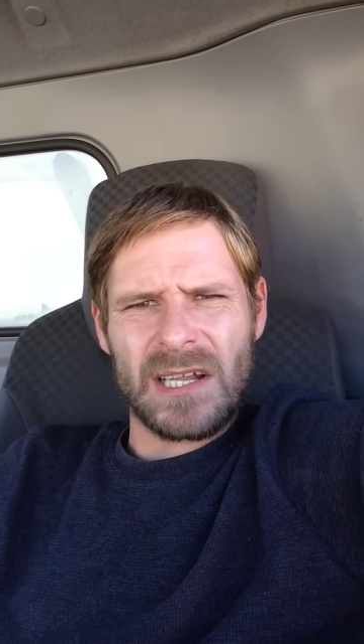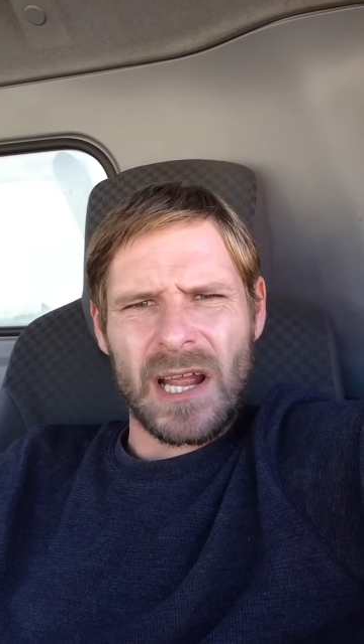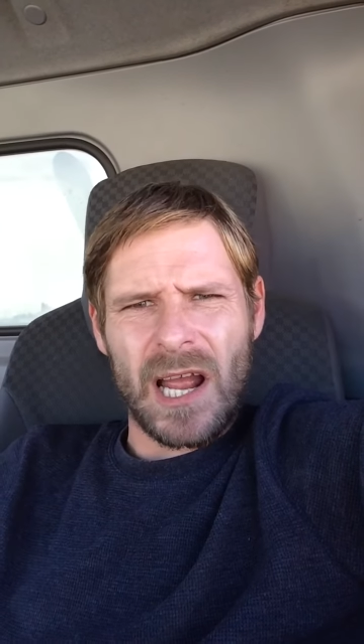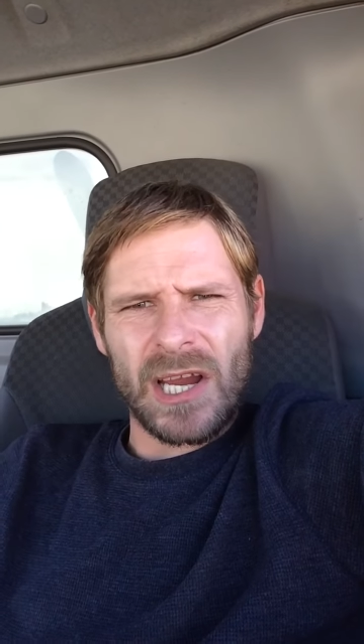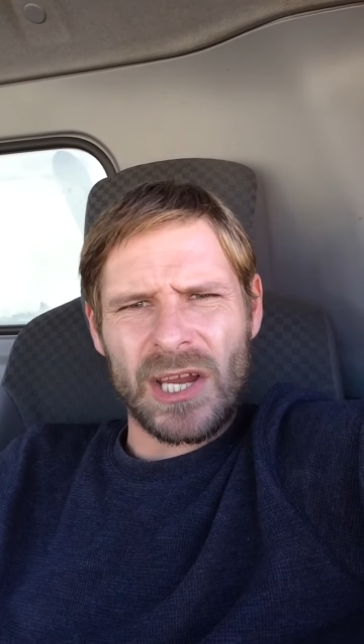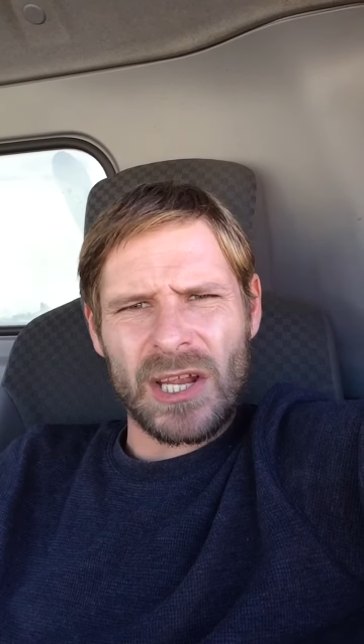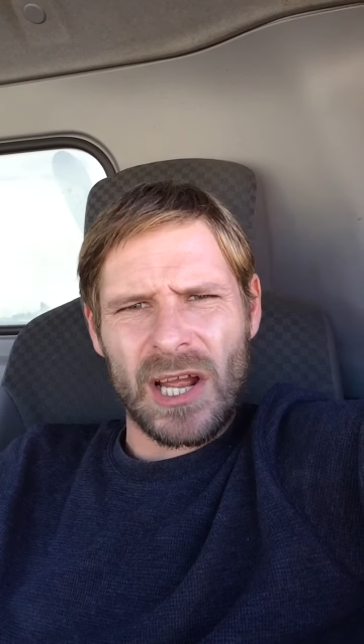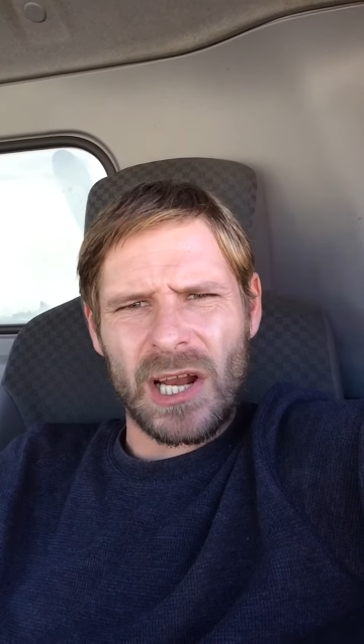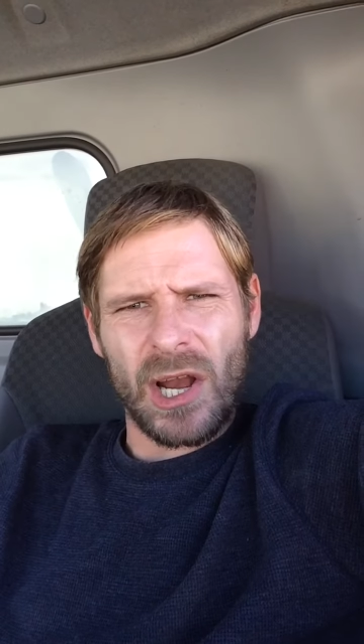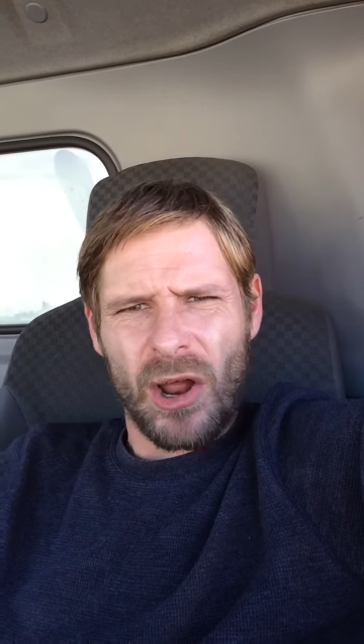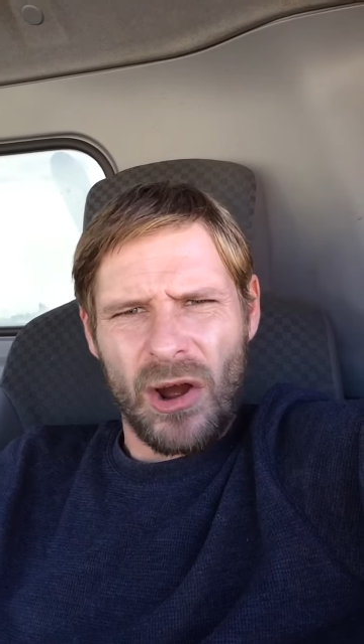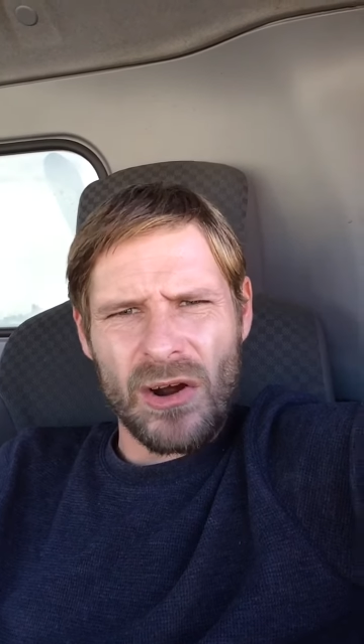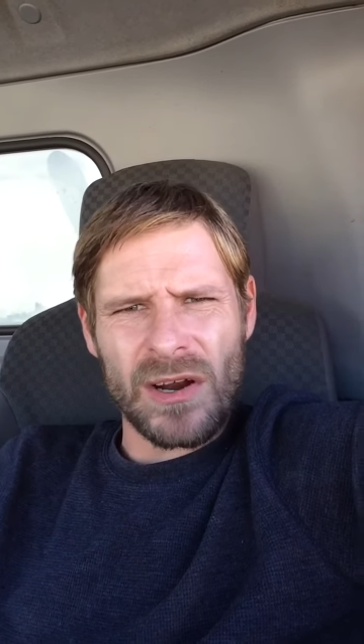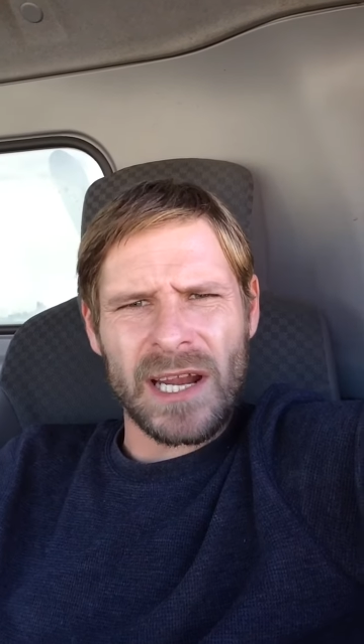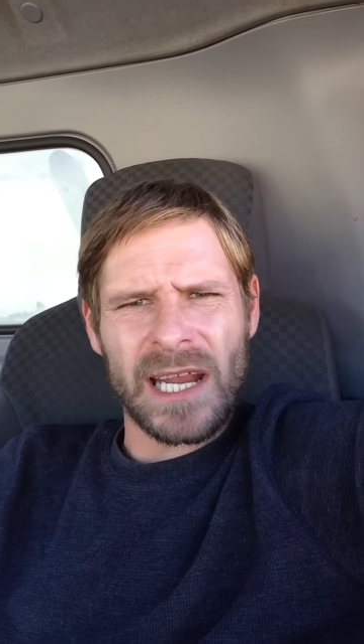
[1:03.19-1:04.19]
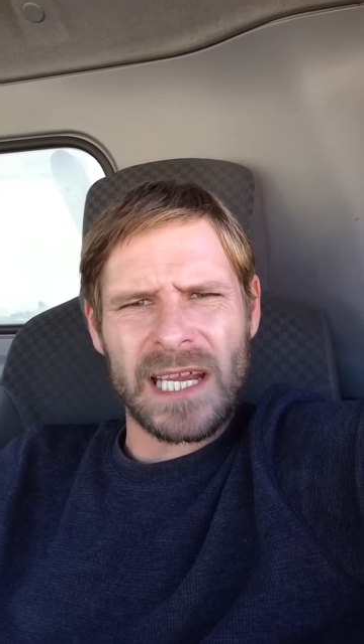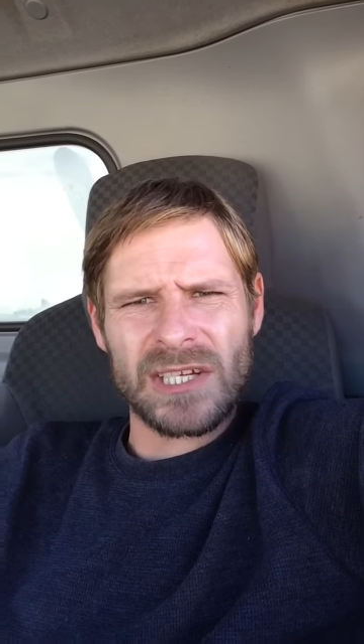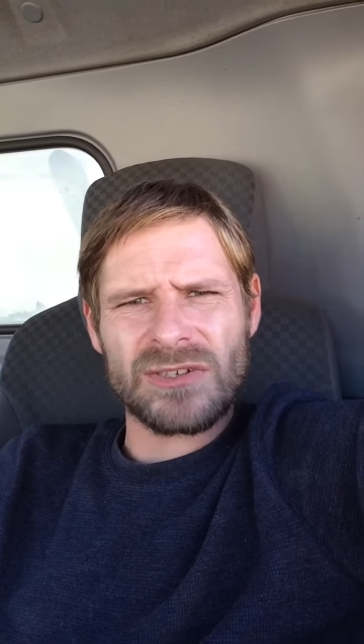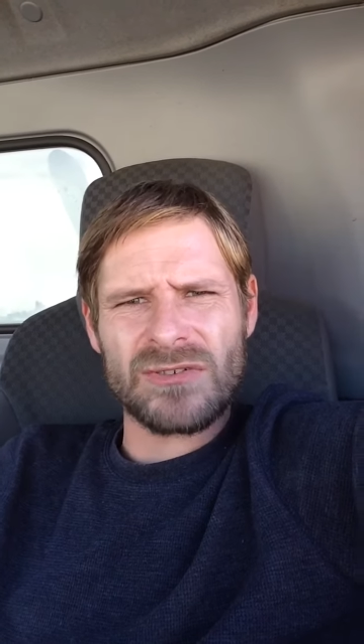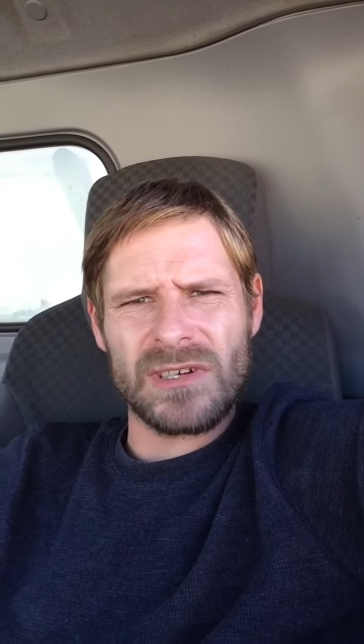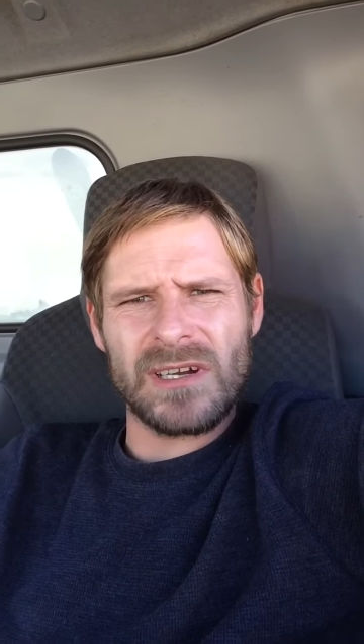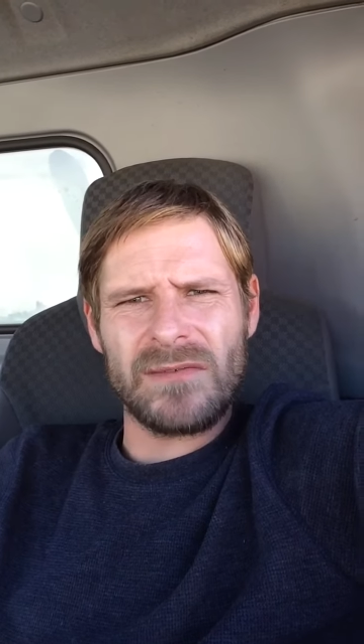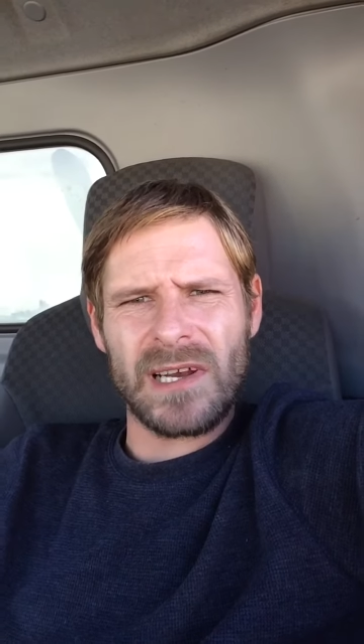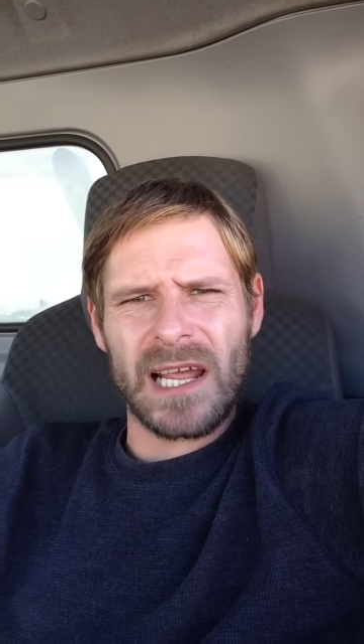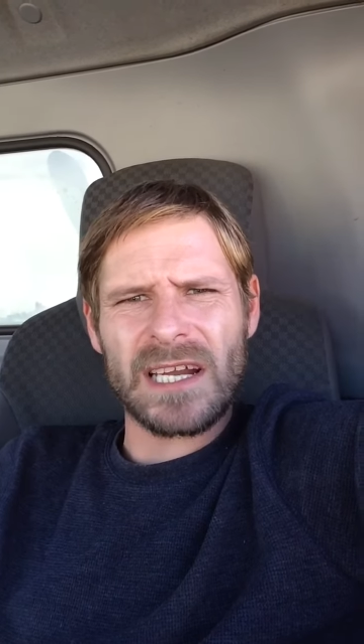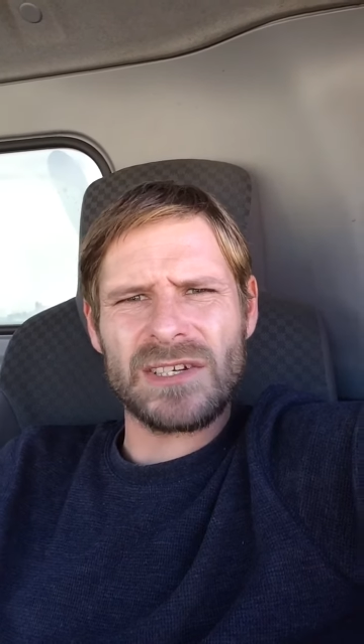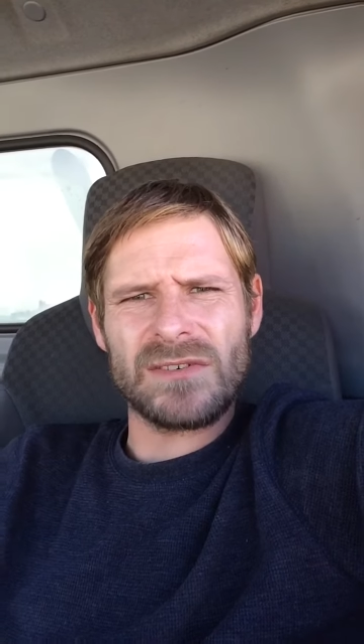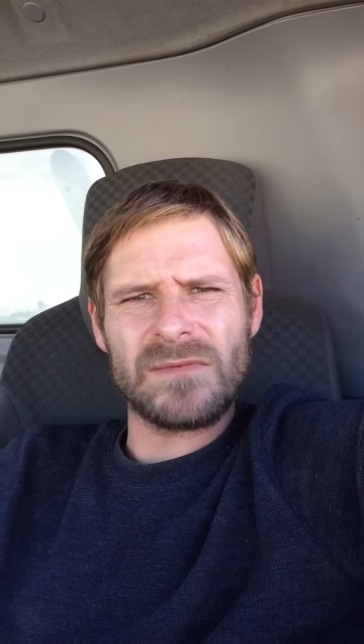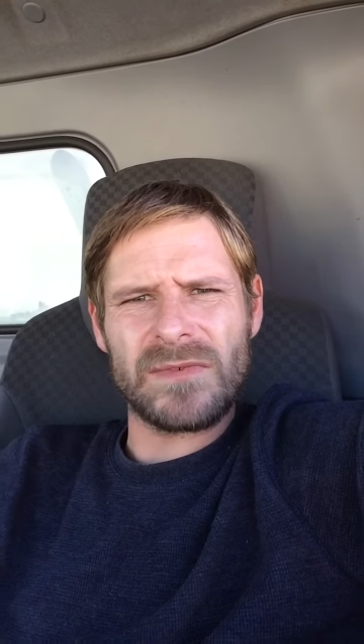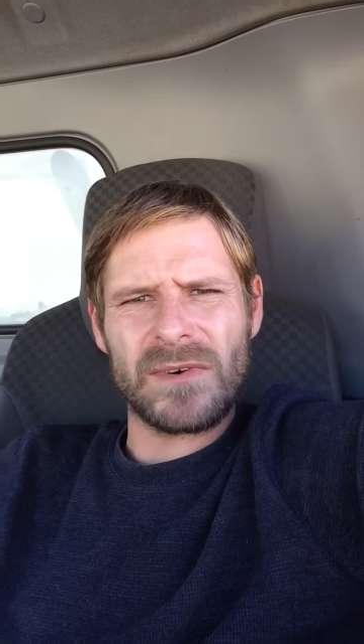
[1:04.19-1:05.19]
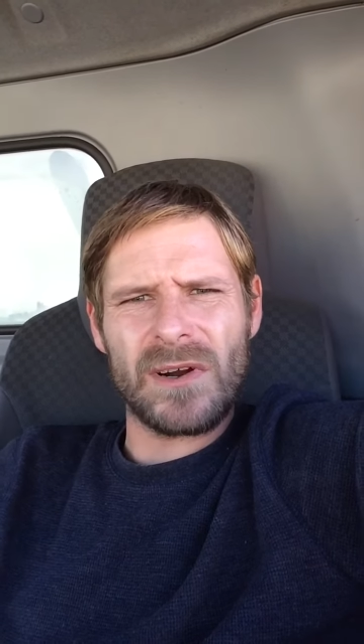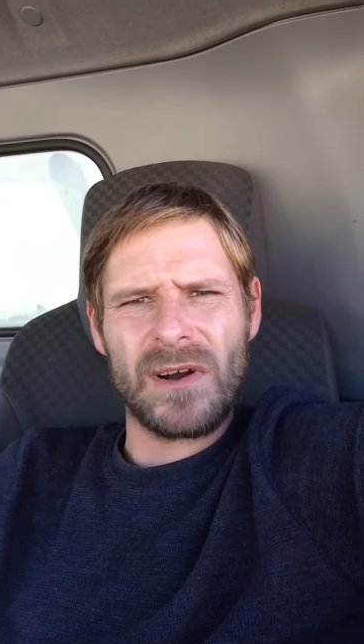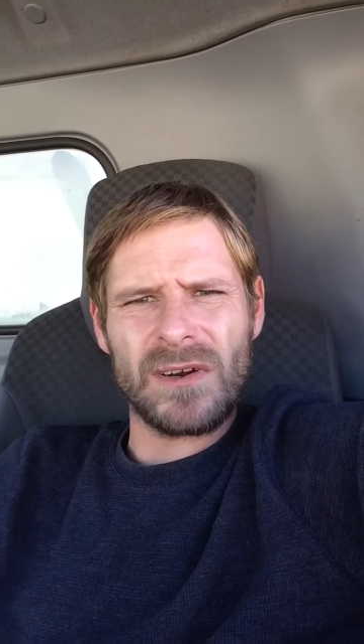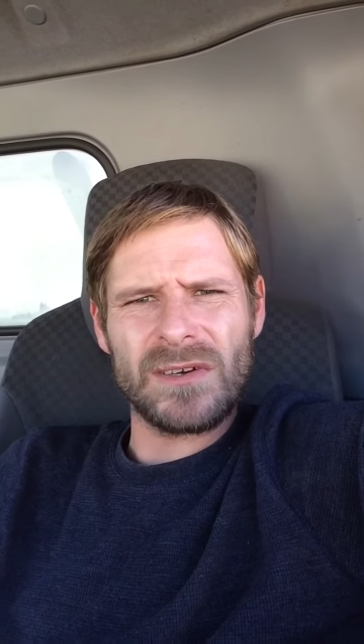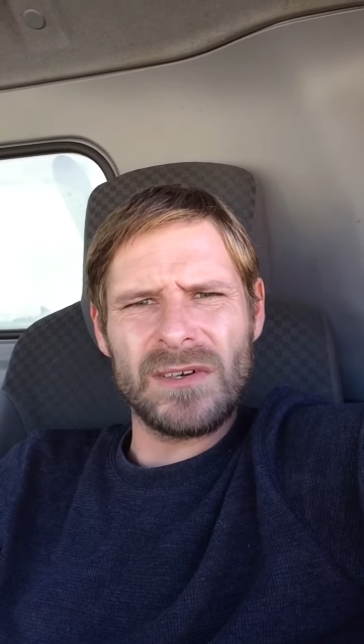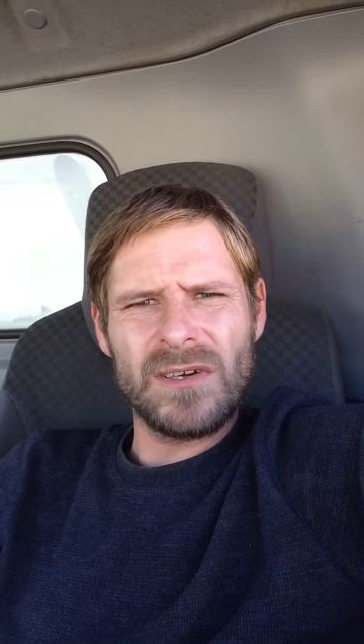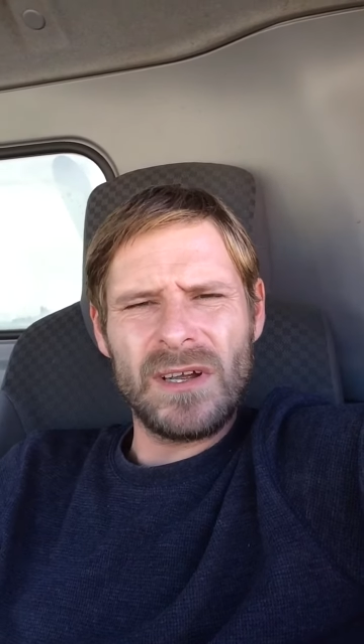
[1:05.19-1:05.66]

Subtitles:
actually a long history of election fraud